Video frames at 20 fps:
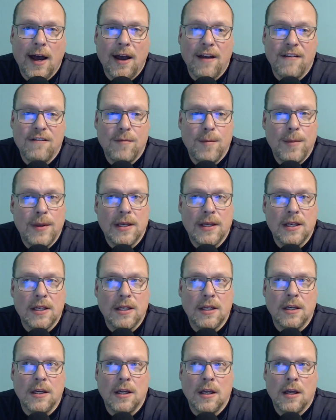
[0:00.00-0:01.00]
I've
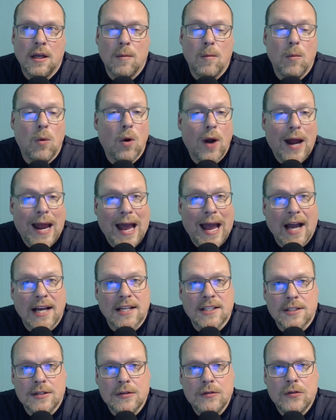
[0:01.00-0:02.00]
been more
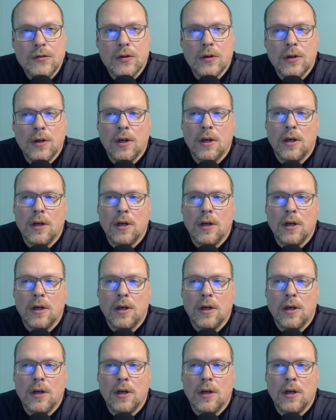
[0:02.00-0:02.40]
active.